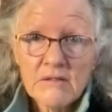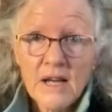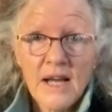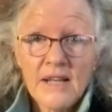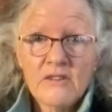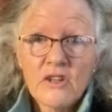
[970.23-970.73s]

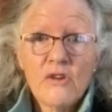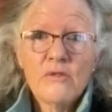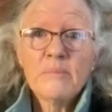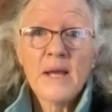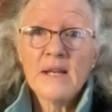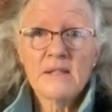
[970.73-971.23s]
I
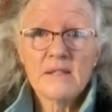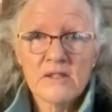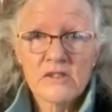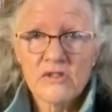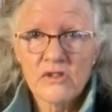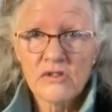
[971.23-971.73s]
don't paint in the
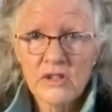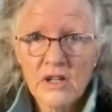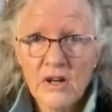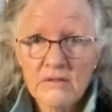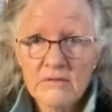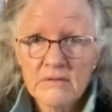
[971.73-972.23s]

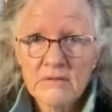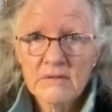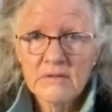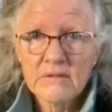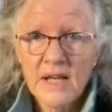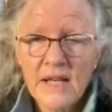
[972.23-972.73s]
studio,
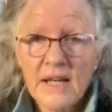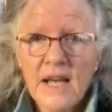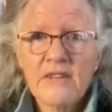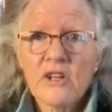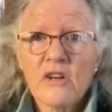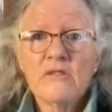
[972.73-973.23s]
and
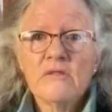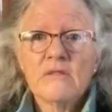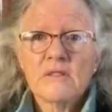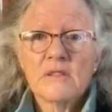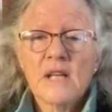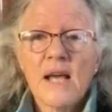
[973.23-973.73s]

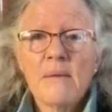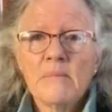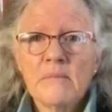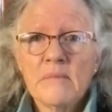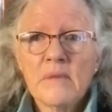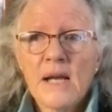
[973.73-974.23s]

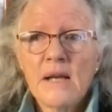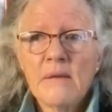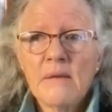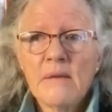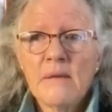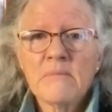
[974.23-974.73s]
I
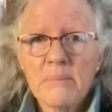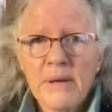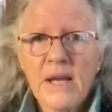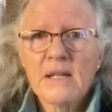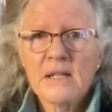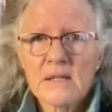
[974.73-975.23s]
paint my
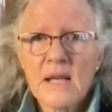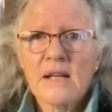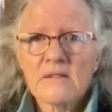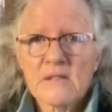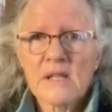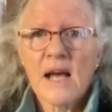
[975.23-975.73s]
paintings
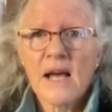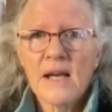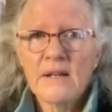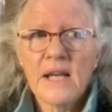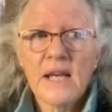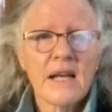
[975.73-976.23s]

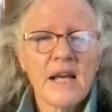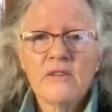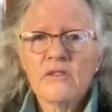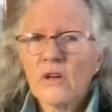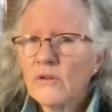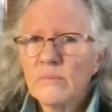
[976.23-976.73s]
outside, and I
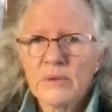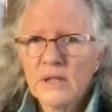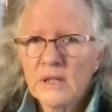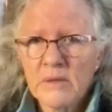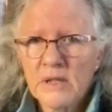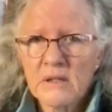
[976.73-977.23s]
don't bring
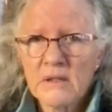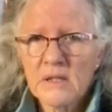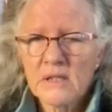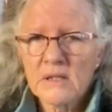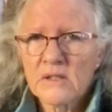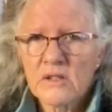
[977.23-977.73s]
them in
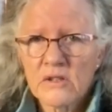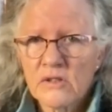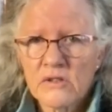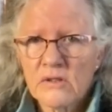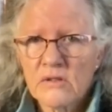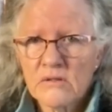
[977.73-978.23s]
to
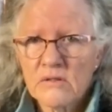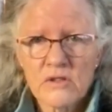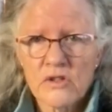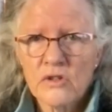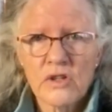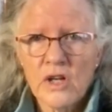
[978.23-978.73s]
the
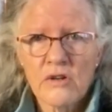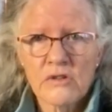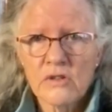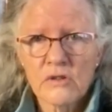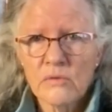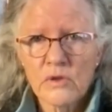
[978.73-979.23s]
studio
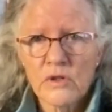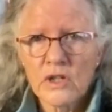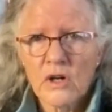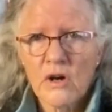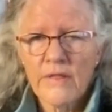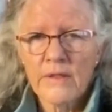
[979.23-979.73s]
to do
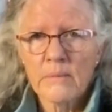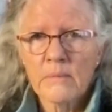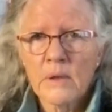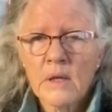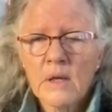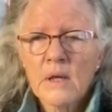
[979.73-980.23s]
work on them.